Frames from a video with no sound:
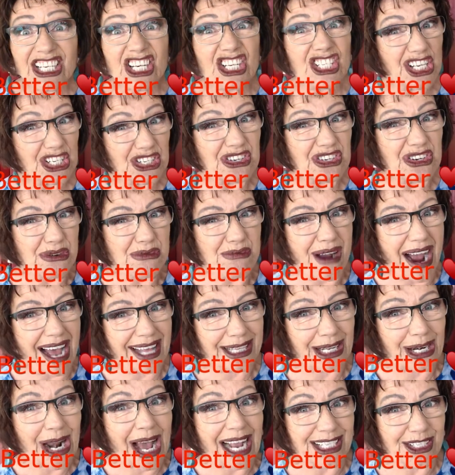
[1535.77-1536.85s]
I do
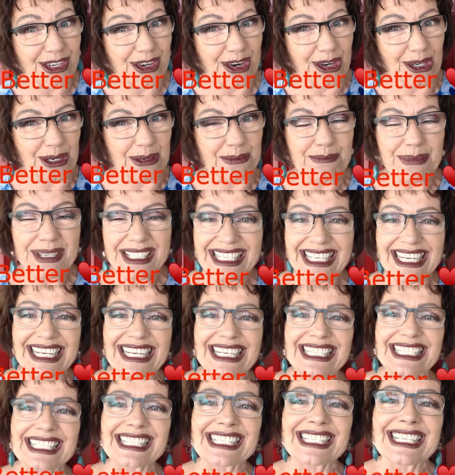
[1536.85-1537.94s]
rather like chocolate
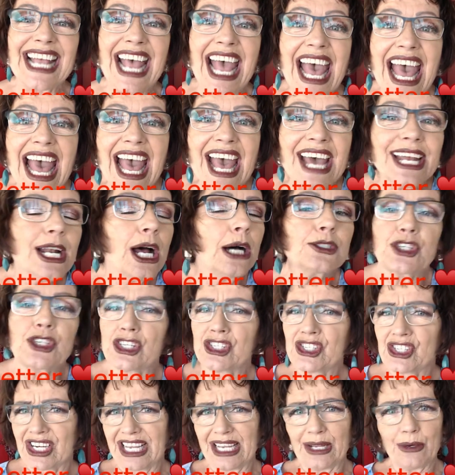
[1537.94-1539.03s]
biscuits, and I'll
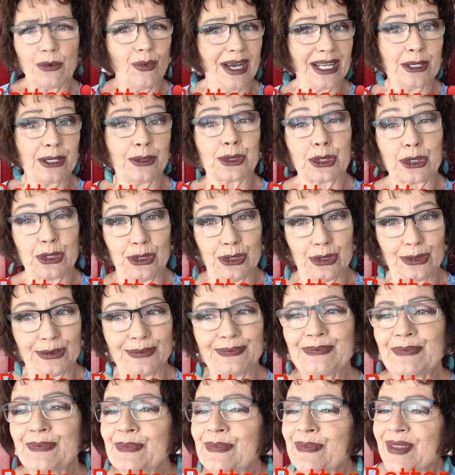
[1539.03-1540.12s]
just eat one or two.
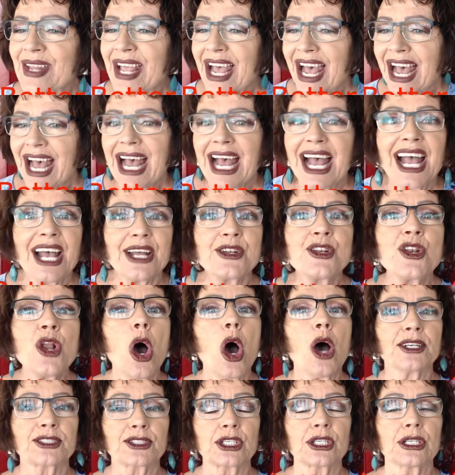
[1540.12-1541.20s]

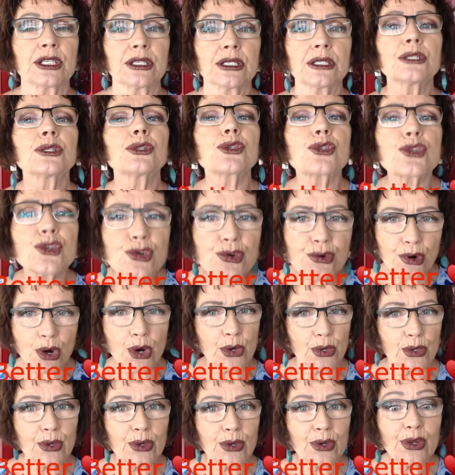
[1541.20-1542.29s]
Not
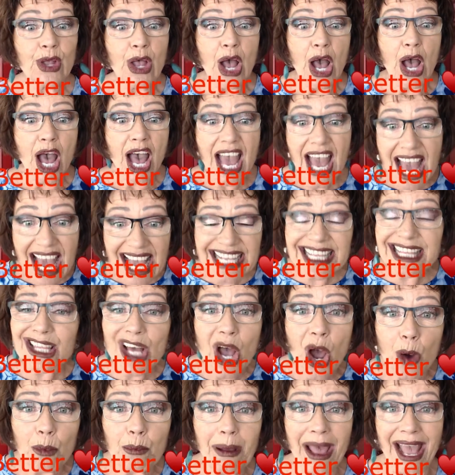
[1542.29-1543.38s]
true. I ate the
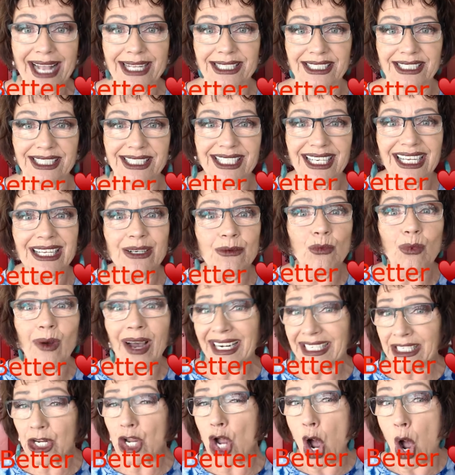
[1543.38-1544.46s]
whole packet in
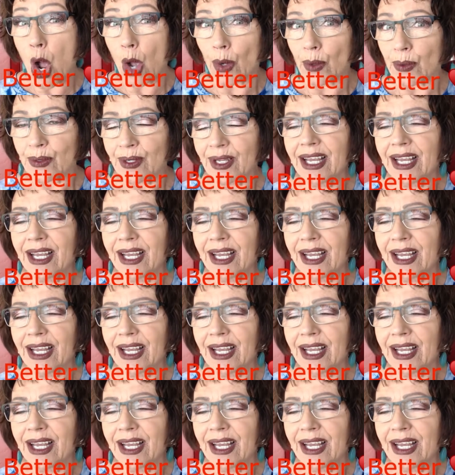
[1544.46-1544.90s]
one go.